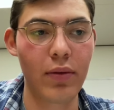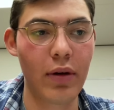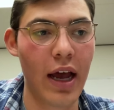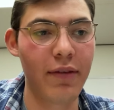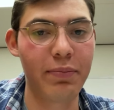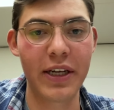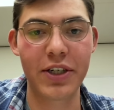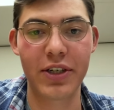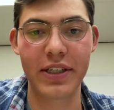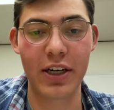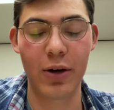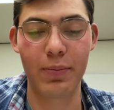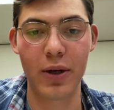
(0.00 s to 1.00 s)
have pictures,
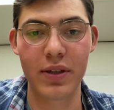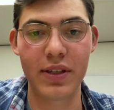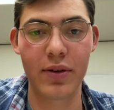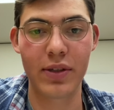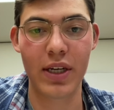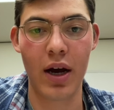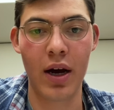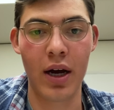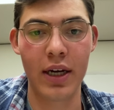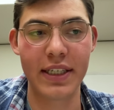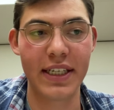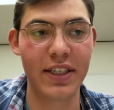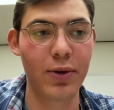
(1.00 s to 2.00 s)
and I'll post those
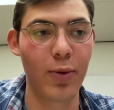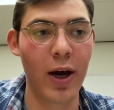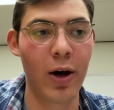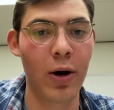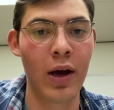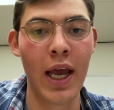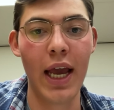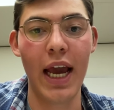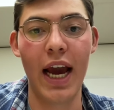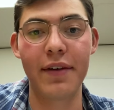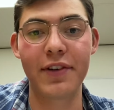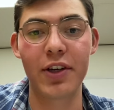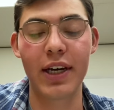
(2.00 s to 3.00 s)
on D2L
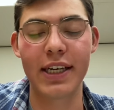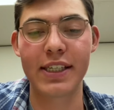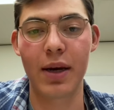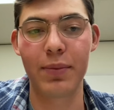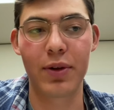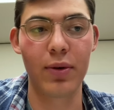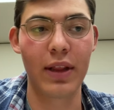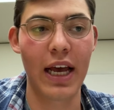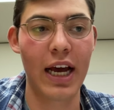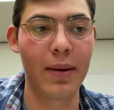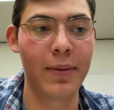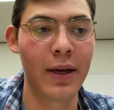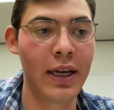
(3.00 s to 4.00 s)
after you guys come through
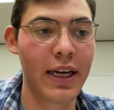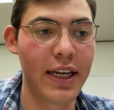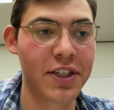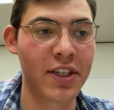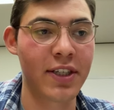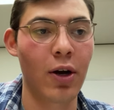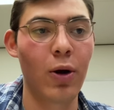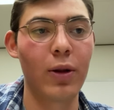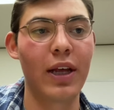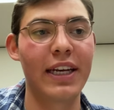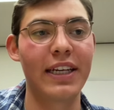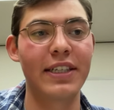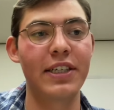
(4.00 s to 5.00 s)
lab. It's just a whole
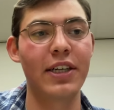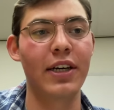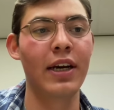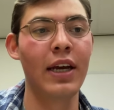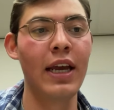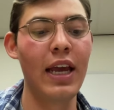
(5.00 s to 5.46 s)
lot easier.